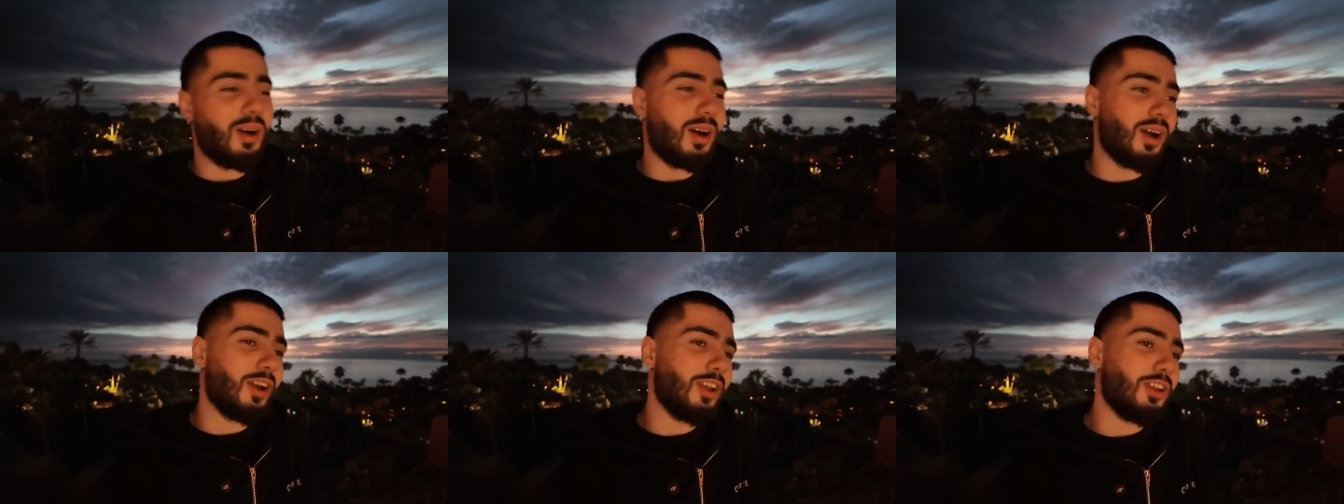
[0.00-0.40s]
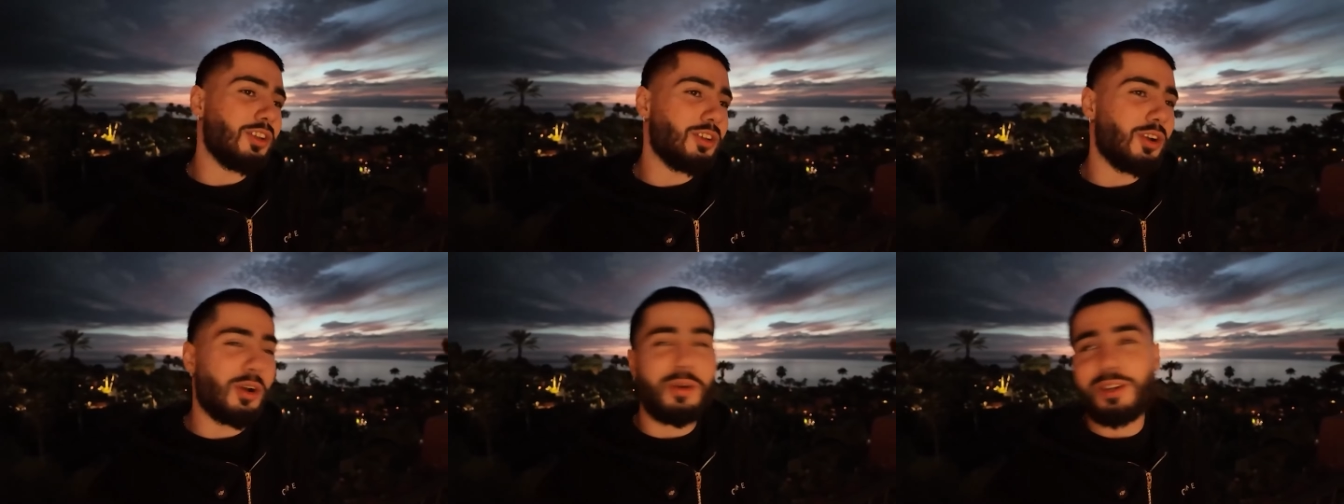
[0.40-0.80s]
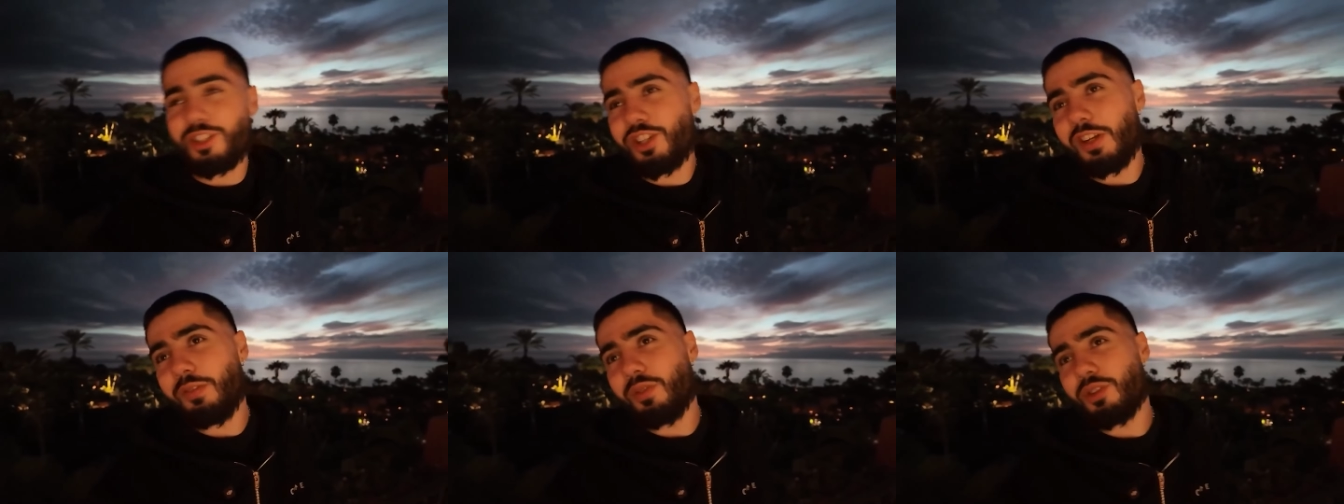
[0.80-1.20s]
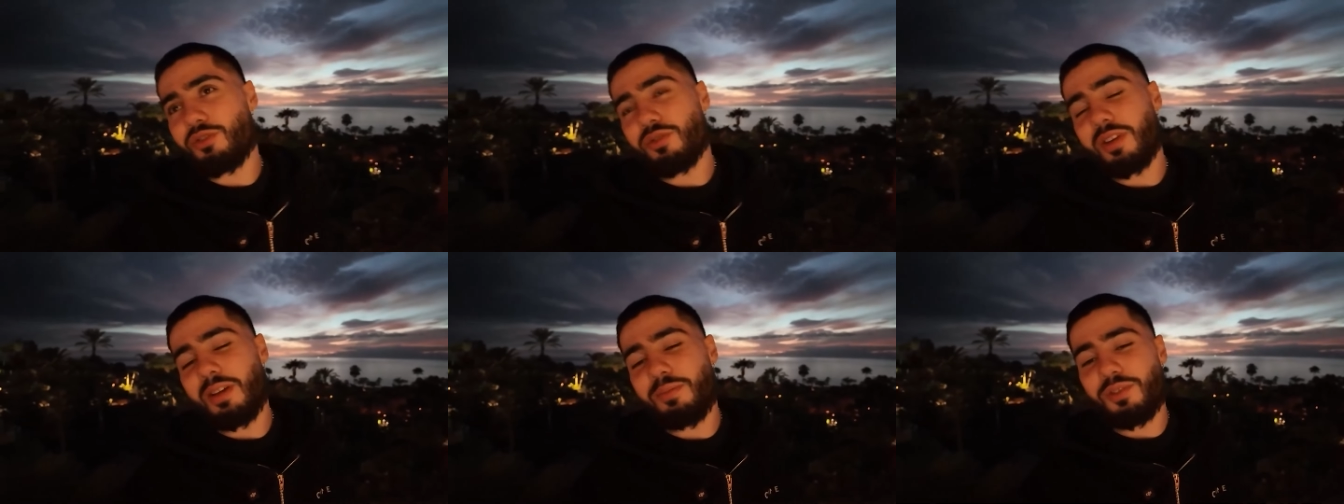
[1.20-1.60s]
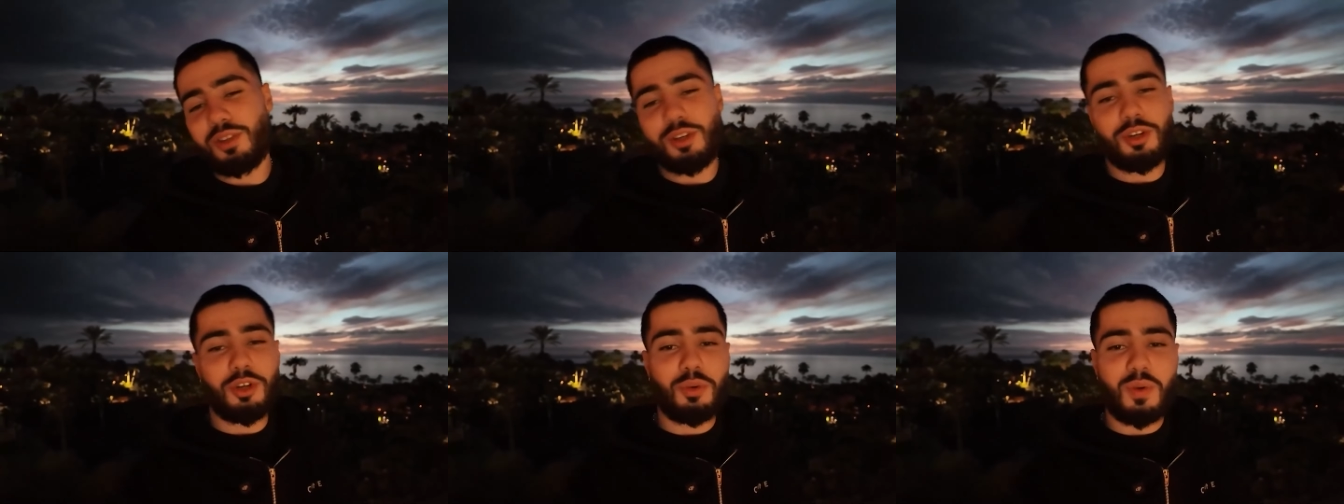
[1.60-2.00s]
oh, you go achieve your dreams,
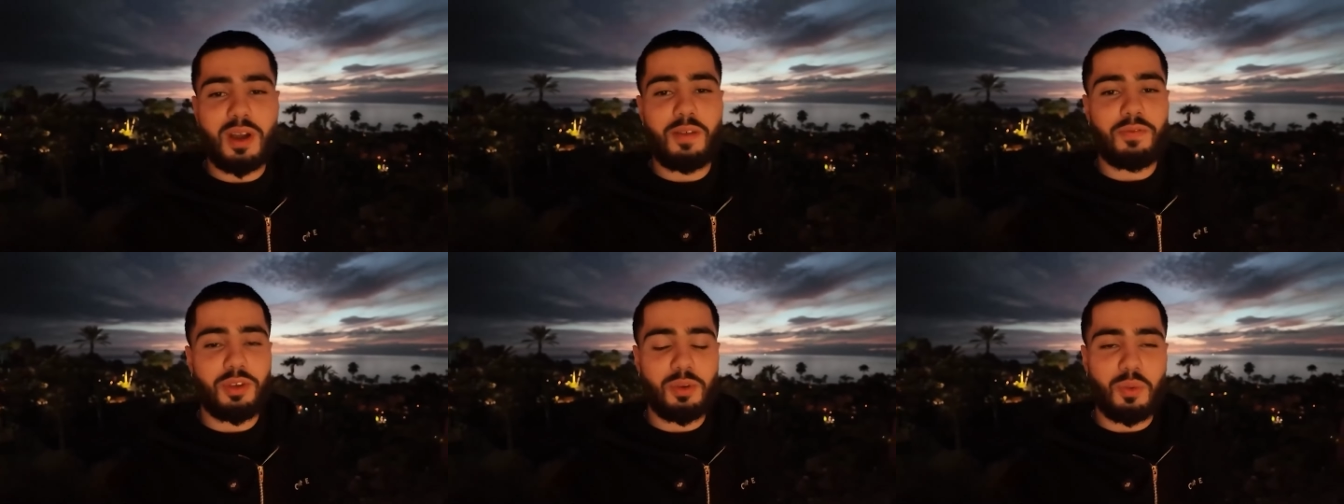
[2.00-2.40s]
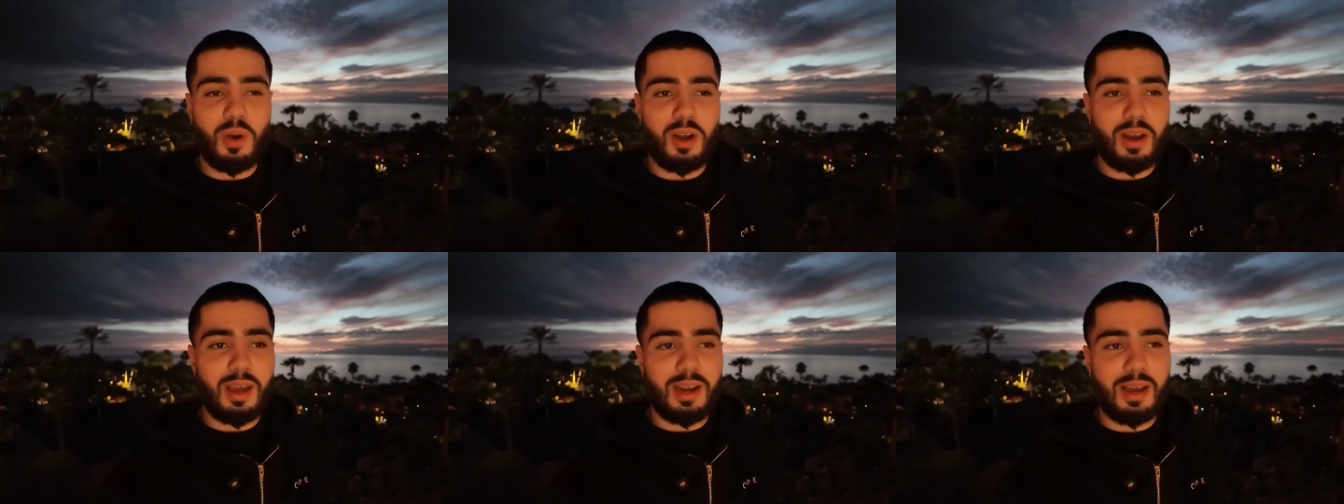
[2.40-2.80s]
you can do whatever you want.